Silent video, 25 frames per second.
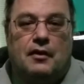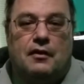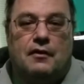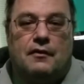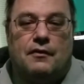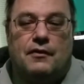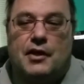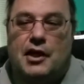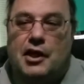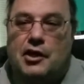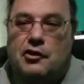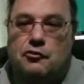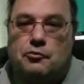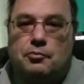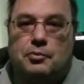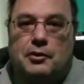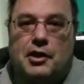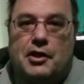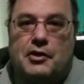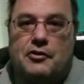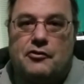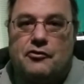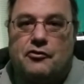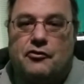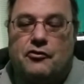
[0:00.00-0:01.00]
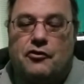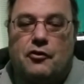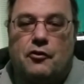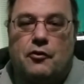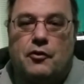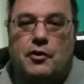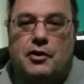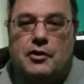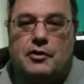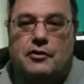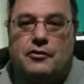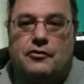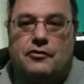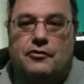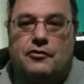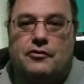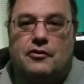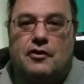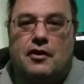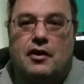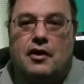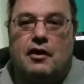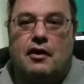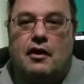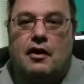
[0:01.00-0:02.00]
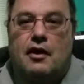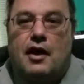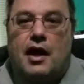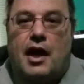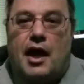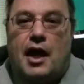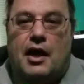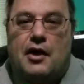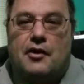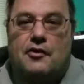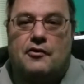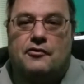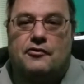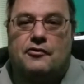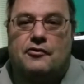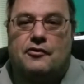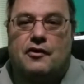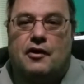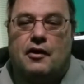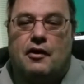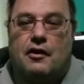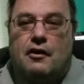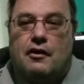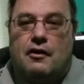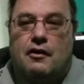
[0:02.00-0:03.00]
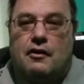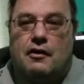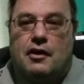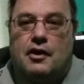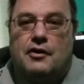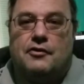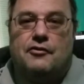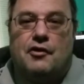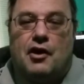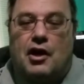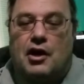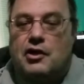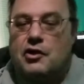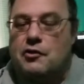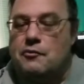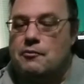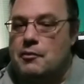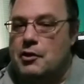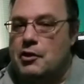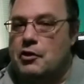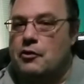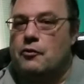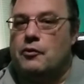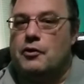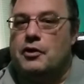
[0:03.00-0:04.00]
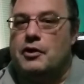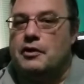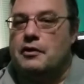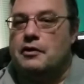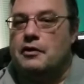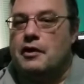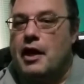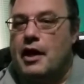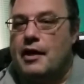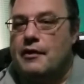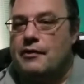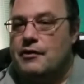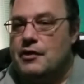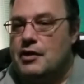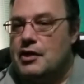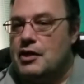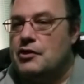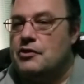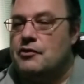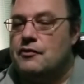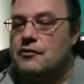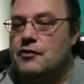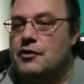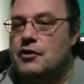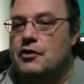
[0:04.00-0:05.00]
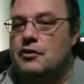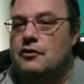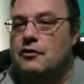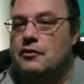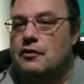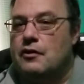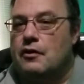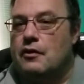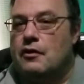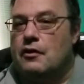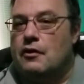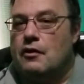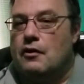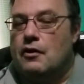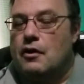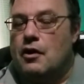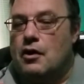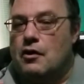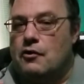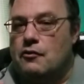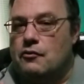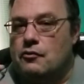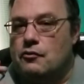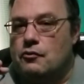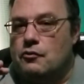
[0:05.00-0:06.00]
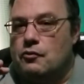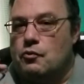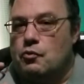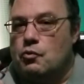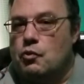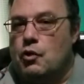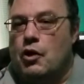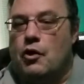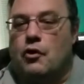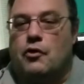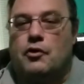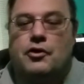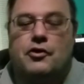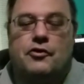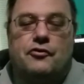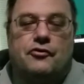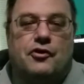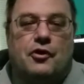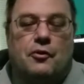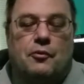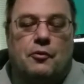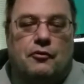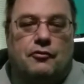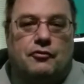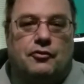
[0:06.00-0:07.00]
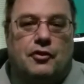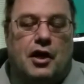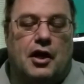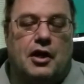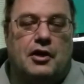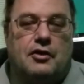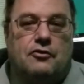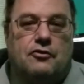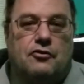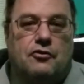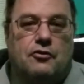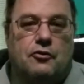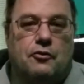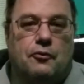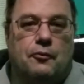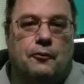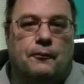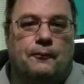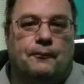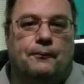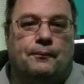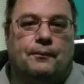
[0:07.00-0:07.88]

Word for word: The X-Plane series has uh, a documentary at the end of it of where it is that we're flying to,